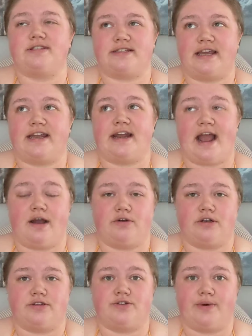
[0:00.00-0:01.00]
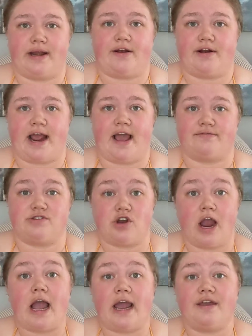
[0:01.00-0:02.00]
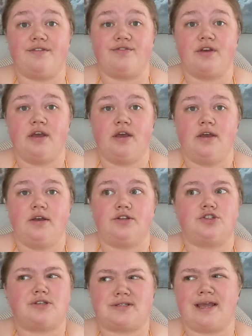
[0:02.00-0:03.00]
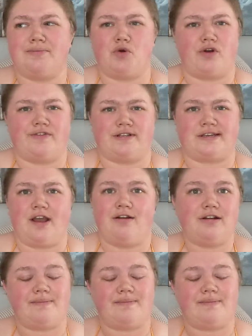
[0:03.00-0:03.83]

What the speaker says: it's like an hour to an hour and a half drive, just to get more of this yarn.